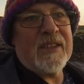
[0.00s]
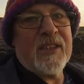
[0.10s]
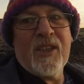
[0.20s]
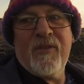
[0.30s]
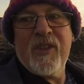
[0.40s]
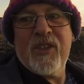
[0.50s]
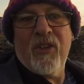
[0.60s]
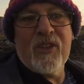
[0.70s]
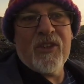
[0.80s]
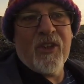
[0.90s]
I don't know if the
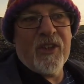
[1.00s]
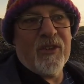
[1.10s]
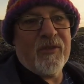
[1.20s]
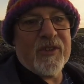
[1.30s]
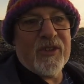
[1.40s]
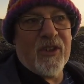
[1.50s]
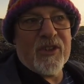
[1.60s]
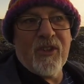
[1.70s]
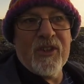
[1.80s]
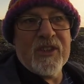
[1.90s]
tide's high enough. It's not as
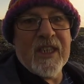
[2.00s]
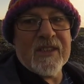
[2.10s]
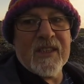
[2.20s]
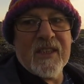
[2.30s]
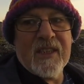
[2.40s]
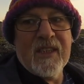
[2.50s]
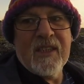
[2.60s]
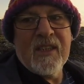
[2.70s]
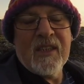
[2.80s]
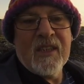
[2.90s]
high as yesterday,
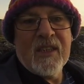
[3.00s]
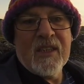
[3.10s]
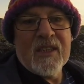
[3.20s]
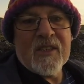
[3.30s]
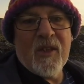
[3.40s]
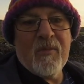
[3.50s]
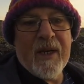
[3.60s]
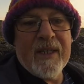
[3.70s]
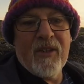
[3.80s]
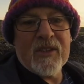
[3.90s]
so it
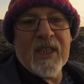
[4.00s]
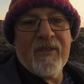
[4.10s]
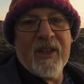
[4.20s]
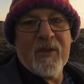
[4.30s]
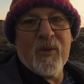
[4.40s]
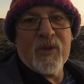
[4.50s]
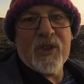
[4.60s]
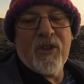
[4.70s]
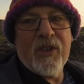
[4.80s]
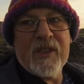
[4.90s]
may not have any
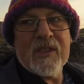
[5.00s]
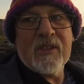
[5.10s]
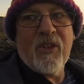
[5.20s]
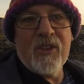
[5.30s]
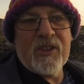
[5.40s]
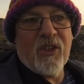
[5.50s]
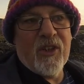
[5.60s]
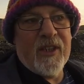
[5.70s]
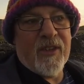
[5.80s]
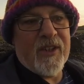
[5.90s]
water on it. High
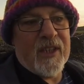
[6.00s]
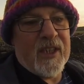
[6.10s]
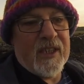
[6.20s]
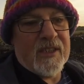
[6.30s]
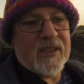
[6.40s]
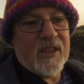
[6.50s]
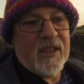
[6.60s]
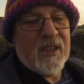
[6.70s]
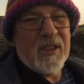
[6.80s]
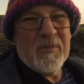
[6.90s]
tide, I think, is
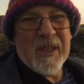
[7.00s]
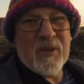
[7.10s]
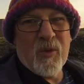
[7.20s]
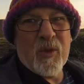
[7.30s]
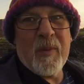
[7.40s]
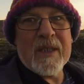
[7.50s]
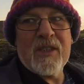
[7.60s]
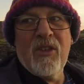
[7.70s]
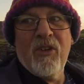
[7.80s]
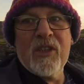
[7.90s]
about
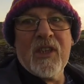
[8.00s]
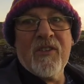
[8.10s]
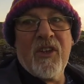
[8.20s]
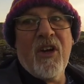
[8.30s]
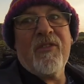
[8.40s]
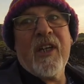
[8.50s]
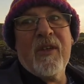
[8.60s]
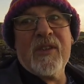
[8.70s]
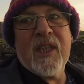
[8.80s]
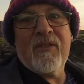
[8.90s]
9:15, so I've got half an
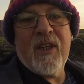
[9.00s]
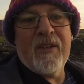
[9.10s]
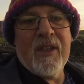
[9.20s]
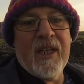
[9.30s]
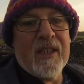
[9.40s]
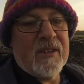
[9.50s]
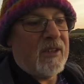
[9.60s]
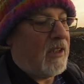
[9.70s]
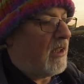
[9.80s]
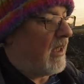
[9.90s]
hour to get round there
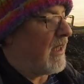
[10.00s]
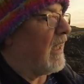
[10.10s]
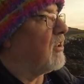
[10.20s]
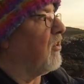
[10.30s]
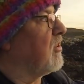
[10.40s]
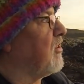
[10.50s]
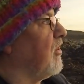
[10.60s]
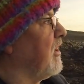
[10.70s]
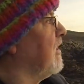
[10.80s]
and catch high tide.